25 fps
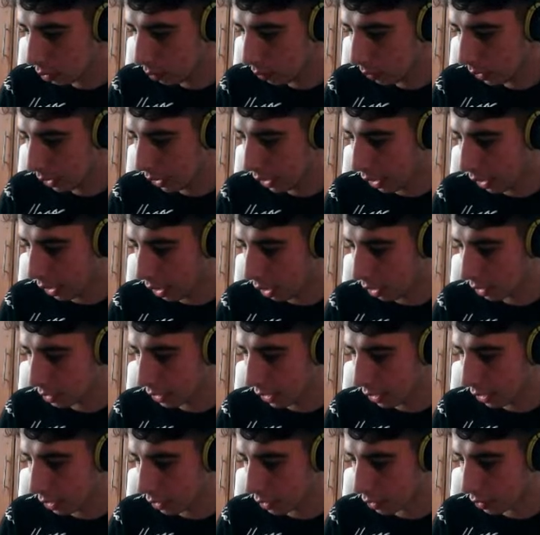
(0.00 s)
Well, yeah, I'll
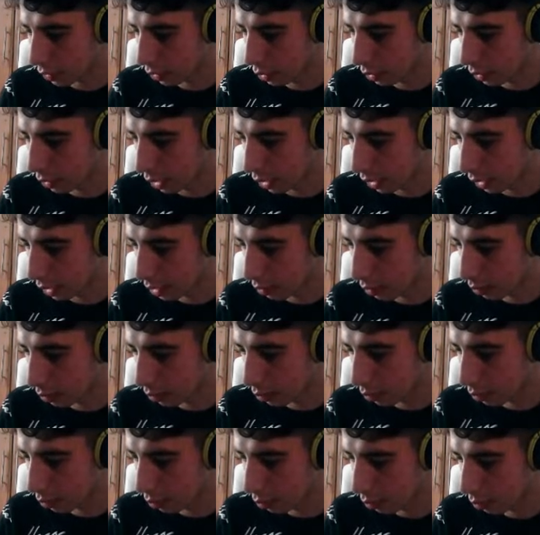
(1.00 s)
take us through like
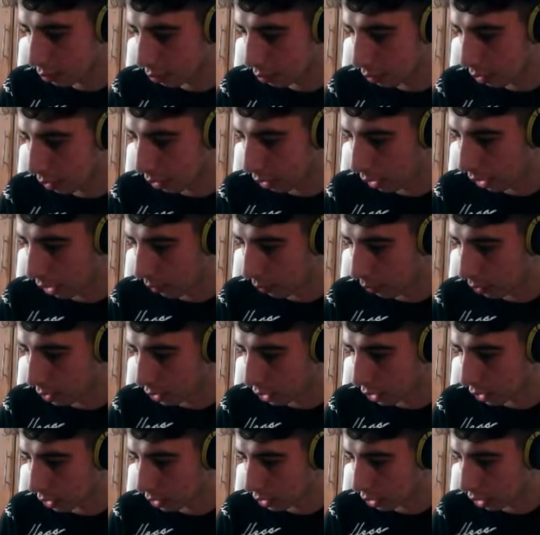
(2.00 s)
we're
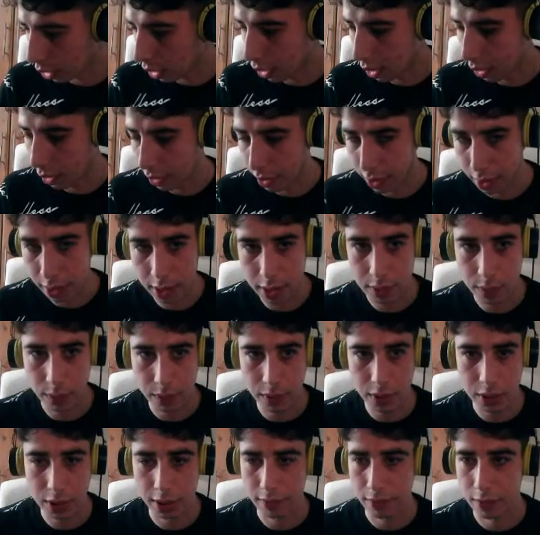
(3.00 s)
just gonna talk, I think, because
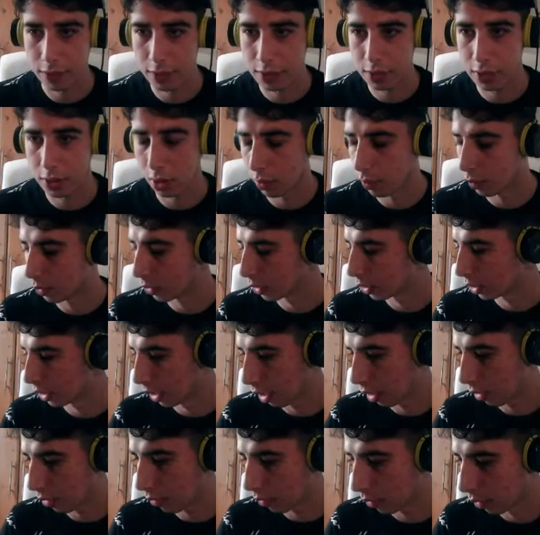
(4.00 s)
we just have so much to
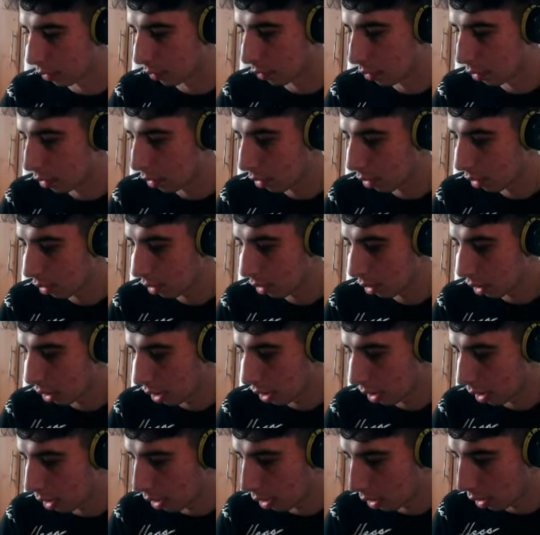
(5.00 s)
get through. Yeah.
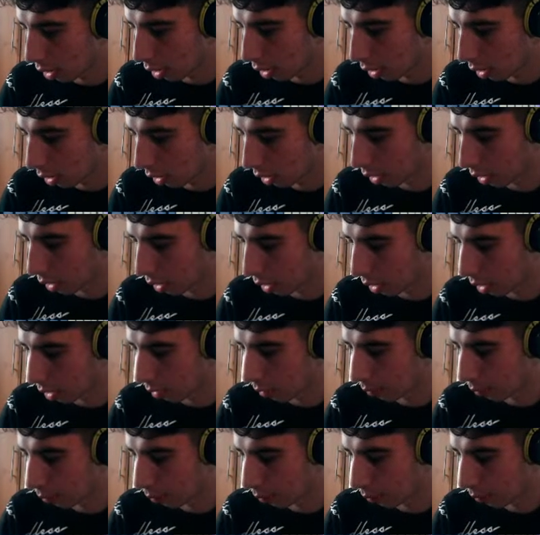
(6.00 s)

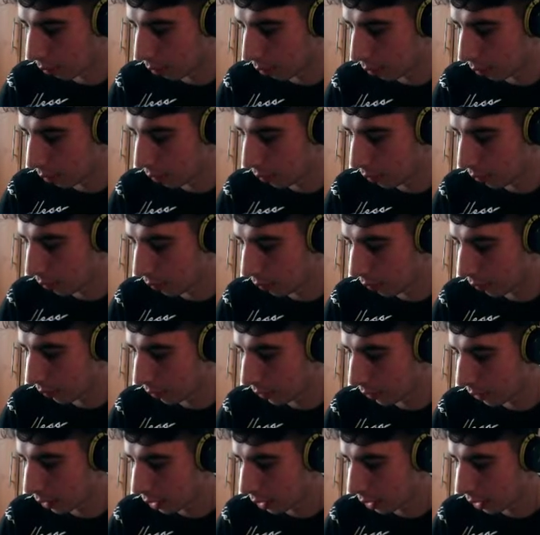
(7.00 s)
Let's jump into it.